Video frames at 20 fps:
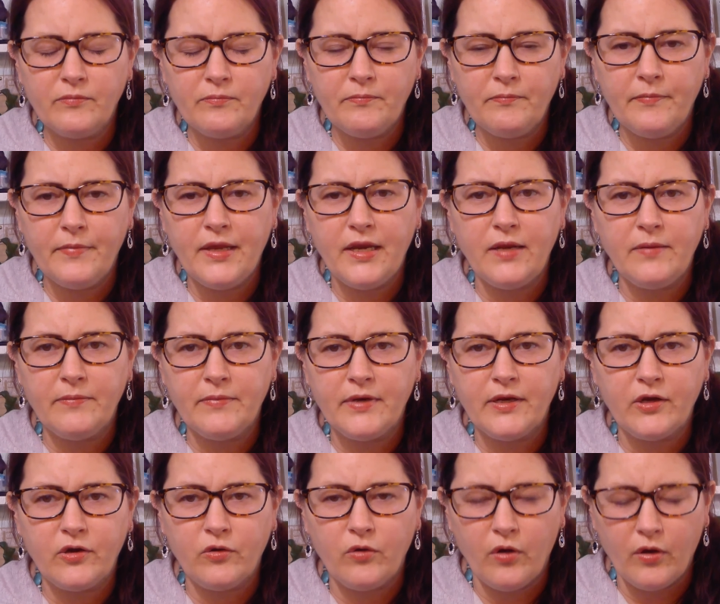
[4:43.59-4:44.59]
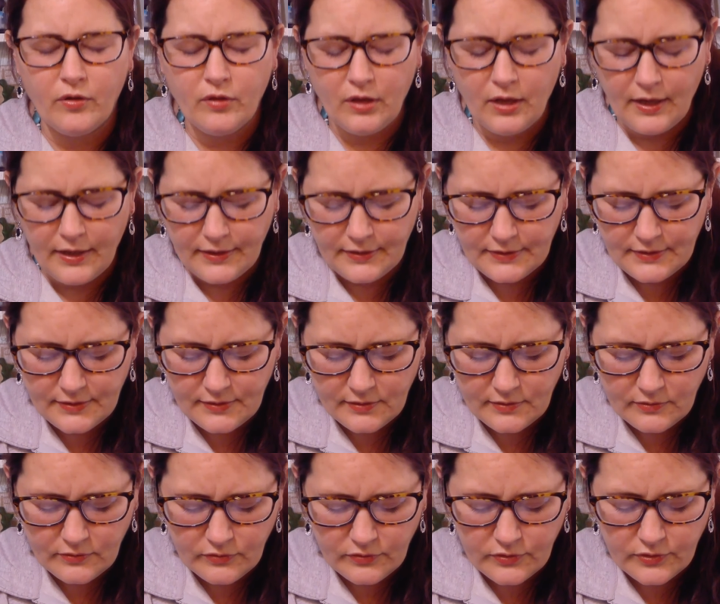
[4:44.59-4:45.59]
many grow lights.
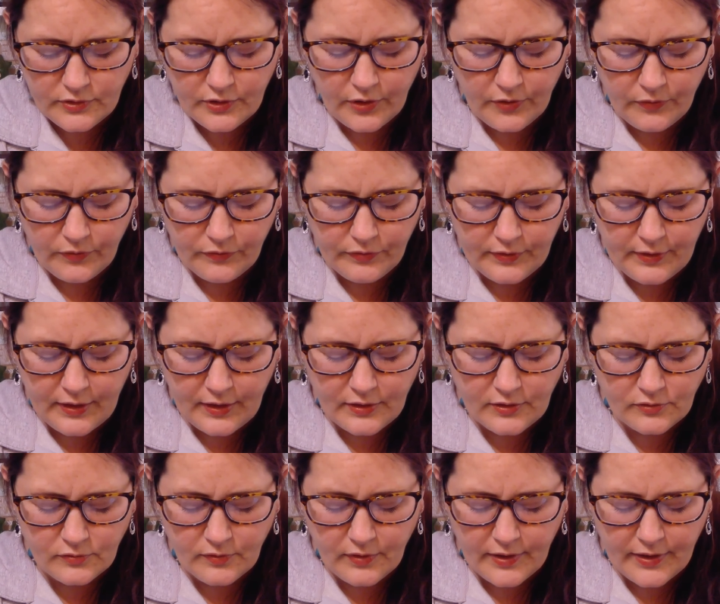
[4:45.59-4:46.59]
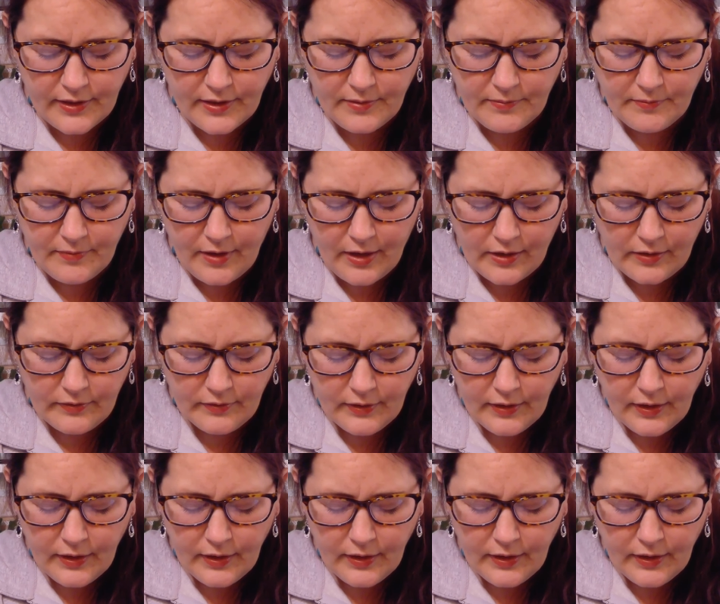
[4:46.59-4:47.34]
So that is where I keep mine.